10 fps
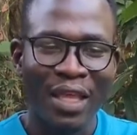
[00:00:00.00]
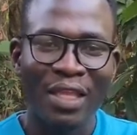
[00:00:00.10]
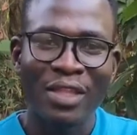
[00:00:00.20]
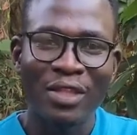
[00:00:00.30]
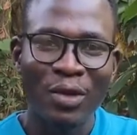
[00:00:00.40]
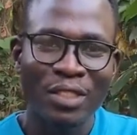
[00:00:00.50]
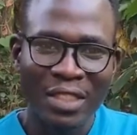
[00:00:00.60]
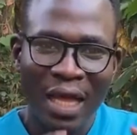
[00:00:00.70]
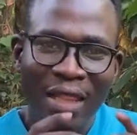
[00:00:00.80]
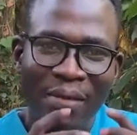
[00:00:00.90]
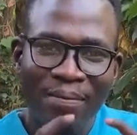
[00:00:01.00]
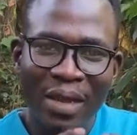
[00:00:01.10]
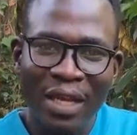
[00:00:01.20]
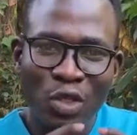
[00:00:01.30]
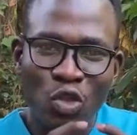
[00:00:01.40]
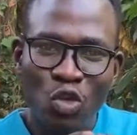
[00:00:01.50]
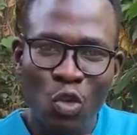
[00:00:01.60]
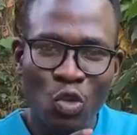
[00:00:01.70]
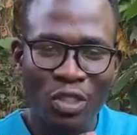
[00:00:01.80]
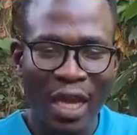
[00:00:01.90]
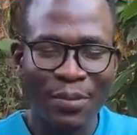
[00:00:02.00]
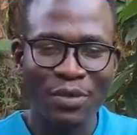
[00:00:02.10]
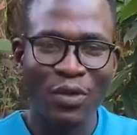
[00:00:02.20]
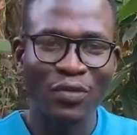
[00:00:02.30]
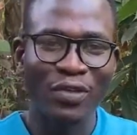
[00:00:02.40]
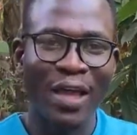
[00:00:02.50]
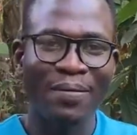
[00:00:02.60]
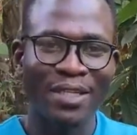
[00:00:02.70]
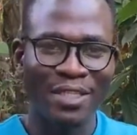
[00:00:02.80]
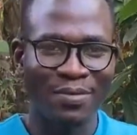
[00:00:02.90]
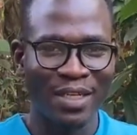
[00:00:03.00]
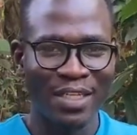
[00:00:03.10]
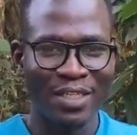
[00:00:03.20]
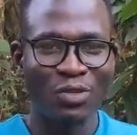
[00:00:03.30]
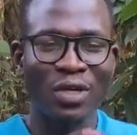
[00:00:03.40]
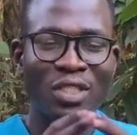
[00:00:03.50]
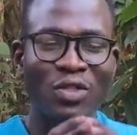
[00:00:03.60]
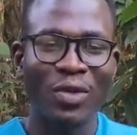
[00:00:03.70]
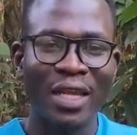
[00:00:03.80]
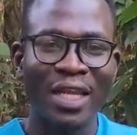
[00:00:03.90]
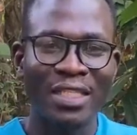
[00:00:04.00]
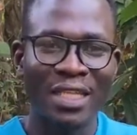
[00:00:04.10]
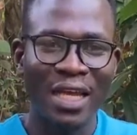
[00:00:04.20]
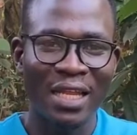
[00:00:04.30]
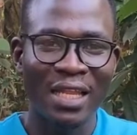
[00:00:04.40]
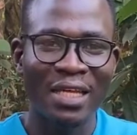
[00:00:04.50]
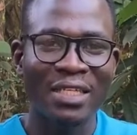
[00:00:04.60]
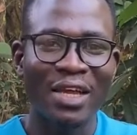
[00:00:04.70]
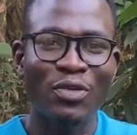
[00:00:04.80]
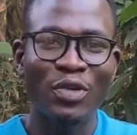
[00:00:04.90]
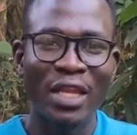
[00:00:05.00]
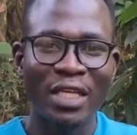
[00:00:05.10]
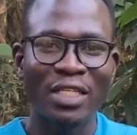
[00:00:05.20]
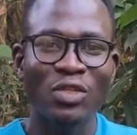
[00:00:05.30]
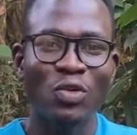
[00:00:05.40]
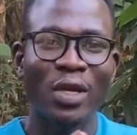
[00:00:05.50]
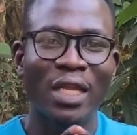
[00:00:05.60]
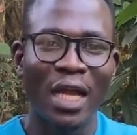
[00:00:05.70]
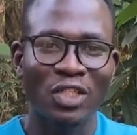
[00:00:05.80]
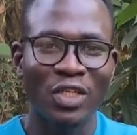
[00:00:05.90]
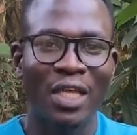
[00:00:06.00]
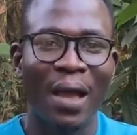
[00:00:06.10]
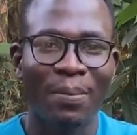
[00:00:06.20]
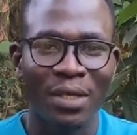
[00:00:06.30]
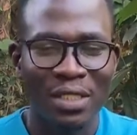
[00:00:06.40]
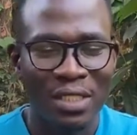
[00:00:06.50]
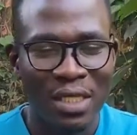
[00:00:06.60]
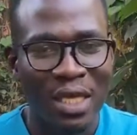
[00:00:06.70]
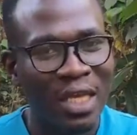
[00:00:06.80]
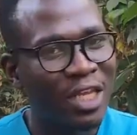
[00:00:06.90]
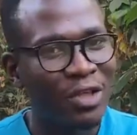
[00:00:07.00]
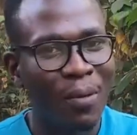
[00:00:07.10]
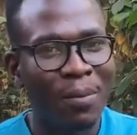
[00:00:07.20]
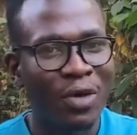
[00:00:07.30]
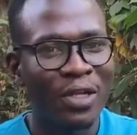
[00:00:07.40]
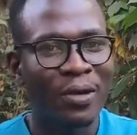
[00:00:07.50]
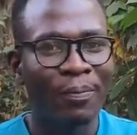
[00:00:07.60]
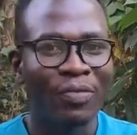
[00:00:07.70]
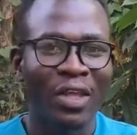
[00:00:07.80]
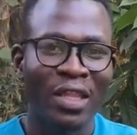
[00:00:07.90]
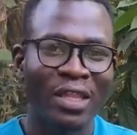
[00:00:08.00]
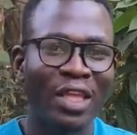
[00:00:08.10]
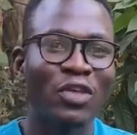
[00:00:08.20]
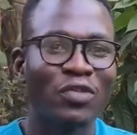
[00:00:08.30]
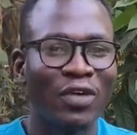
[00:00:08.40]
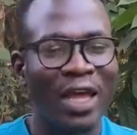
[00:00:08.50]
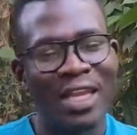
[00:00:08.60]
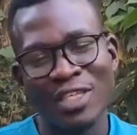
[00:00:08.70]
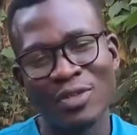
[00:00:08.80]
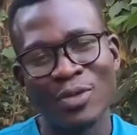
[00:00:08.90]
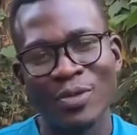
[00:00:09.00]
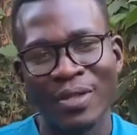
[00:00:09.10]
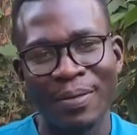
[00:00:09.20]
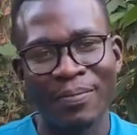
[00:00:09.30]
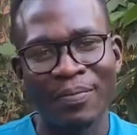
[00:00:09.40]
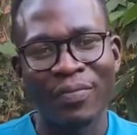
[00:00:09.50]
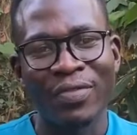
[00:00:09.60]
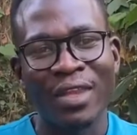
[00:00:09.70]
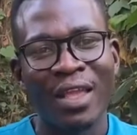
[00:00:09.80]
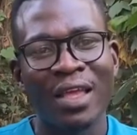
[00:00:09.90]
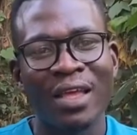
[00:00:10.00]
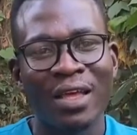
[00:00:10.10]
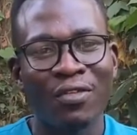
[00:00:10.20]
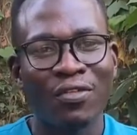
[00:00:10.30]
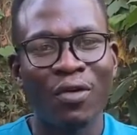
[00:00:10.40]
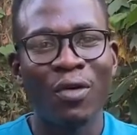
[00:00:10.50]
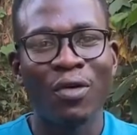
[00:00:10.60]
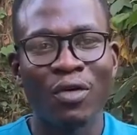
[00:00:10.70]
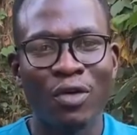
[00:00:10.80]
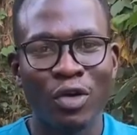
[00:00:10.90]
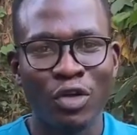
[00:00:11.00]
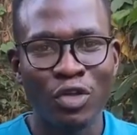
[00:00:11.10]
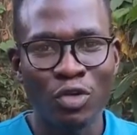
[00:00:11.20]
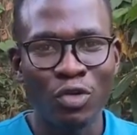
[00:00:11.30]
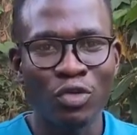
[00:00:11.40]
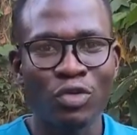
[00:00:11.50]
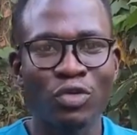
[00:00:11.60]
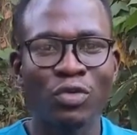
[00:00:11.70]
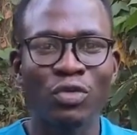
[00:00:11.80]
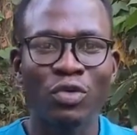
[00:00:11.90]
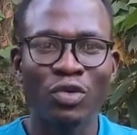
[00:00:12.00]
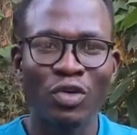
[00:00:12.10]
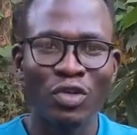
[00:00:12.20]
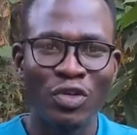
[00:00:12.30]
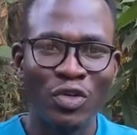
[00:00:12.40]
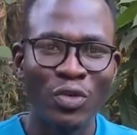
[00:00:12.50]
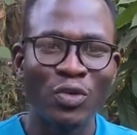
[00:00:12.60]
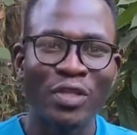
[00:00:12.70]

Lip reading: Those are the main two types of diabetes mellitus. Once you understand that and relate it to what actually happens in your body, then you've understood them. For you to do the